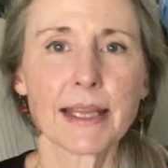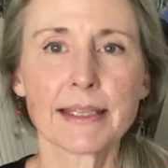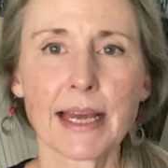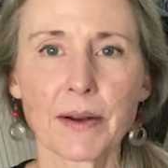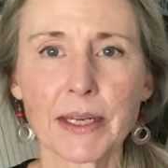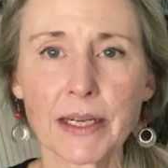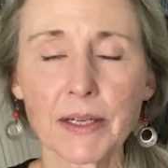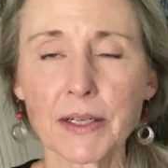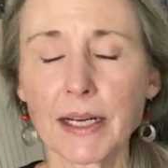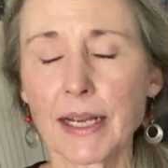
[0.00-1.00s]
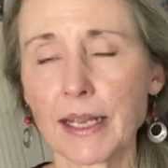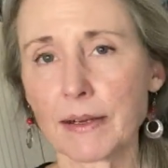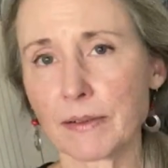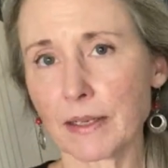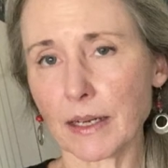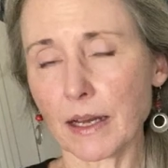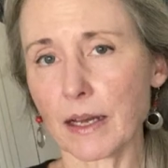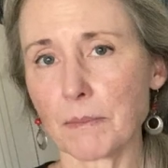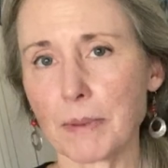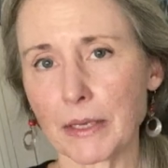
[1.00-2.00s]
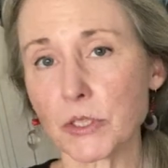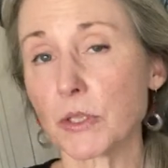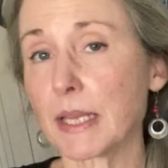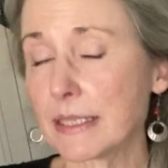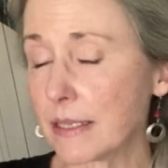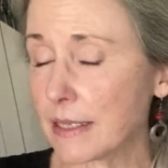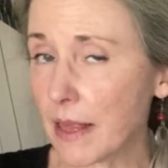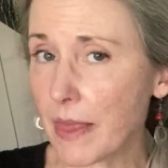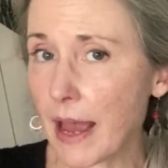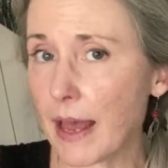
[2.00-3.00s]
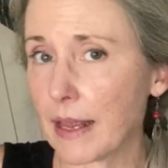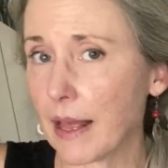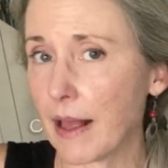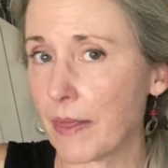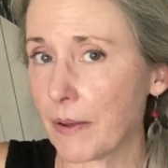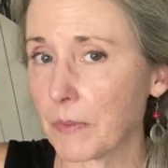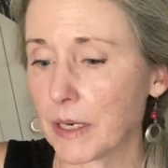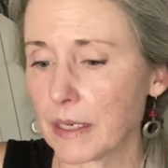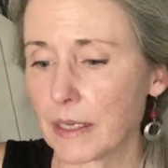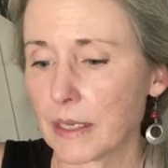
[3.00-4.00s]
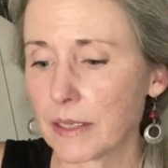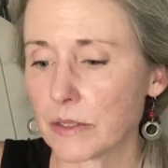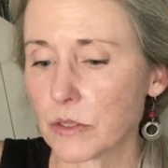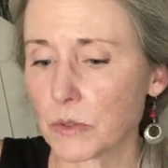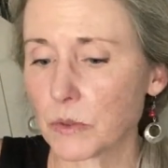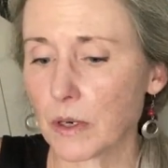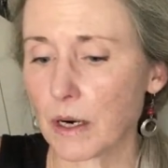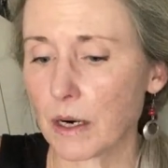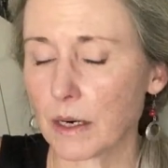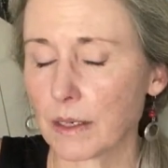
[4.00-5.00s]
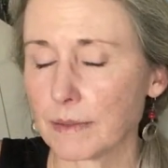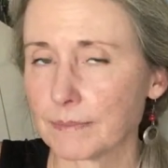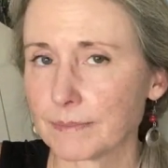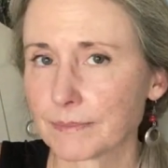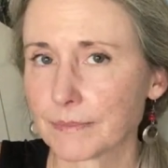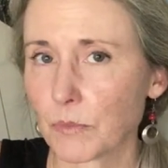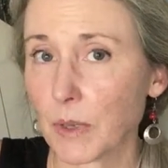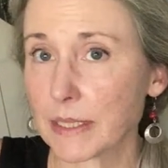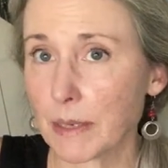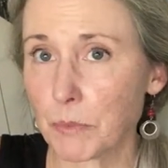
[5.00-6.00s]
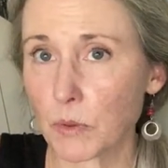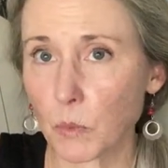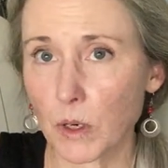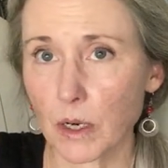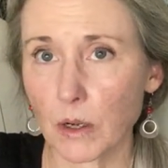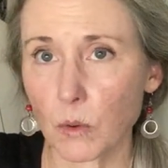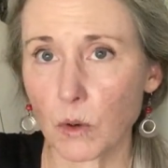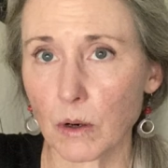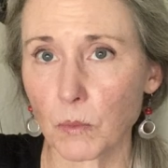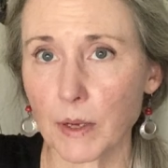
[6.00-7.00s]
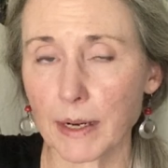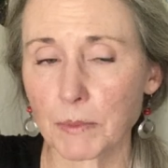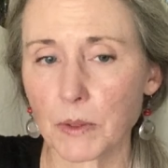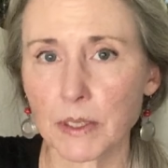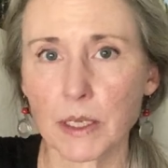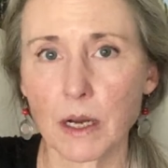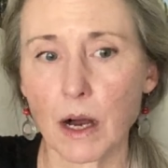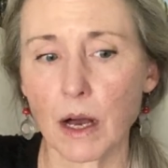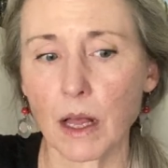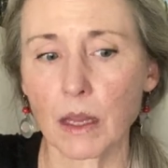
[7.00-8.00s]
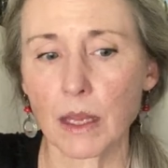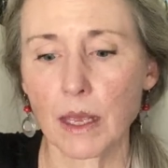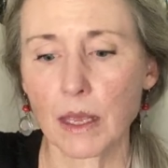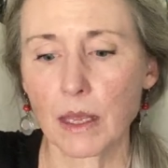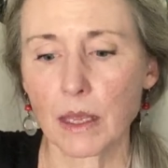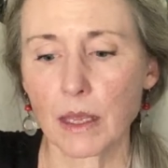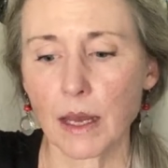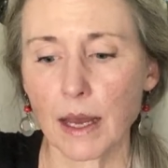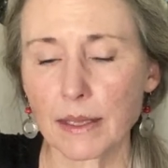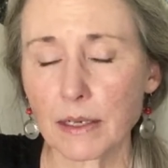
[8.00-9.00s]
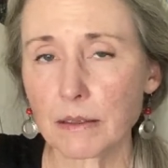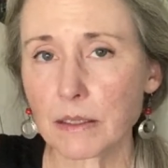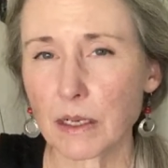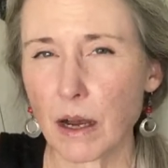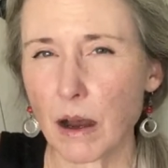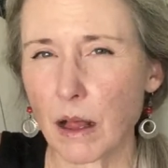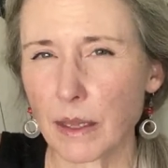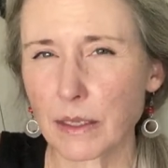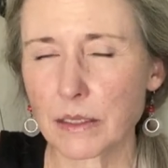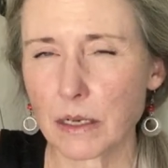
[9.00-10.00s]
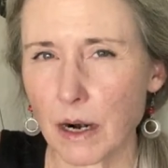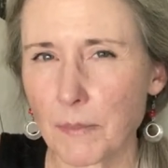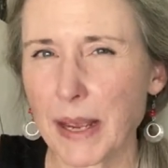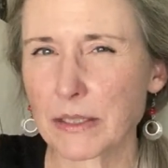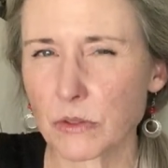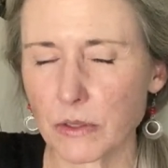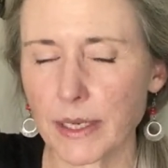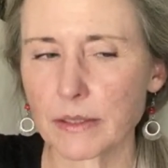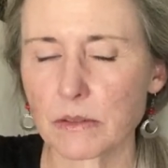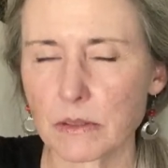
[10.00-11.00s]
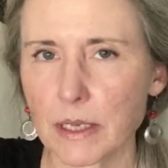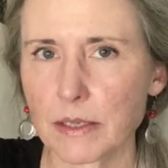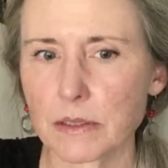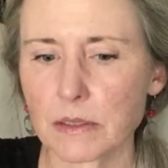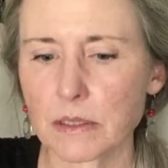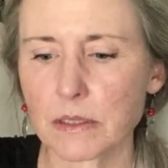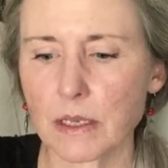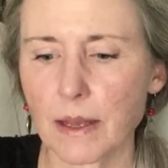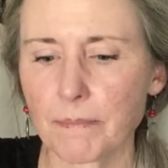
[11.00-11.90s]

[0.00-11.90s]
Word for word: down here, and about 2 lessons on that, and then we're going to get into our well-tempered work, or what I'm going to call, I think I'm going to call it guitar mastery exercises, because